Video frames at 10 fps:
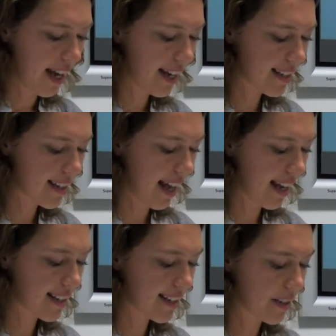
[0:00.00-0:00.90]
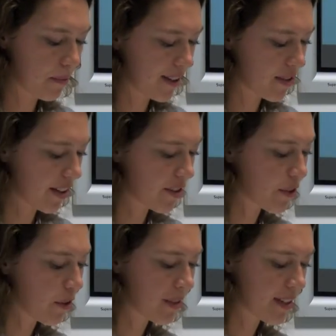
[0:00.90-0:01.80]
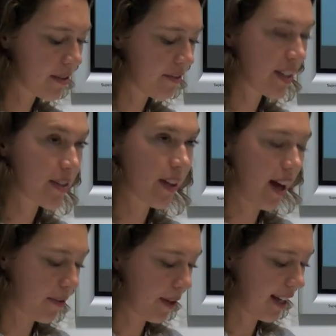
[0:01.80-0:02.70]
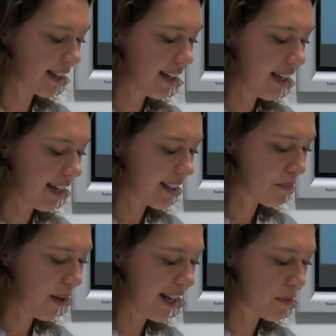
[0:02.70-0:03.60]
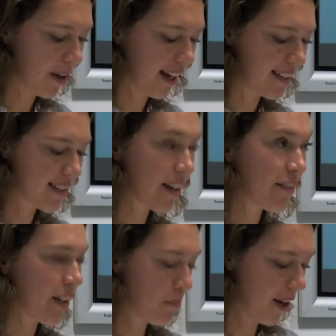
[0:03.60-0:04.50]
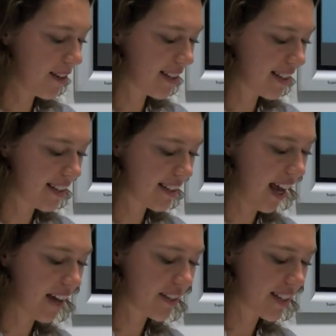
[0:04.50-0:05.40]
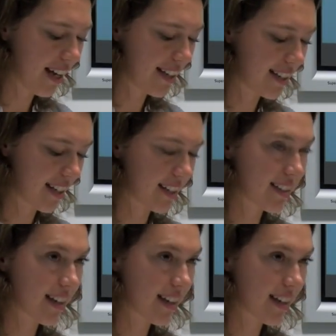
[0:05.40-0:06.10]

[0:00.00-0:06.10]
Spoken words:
Each text has been transformed into a visual artwork inspired by Soviet posters, advertising,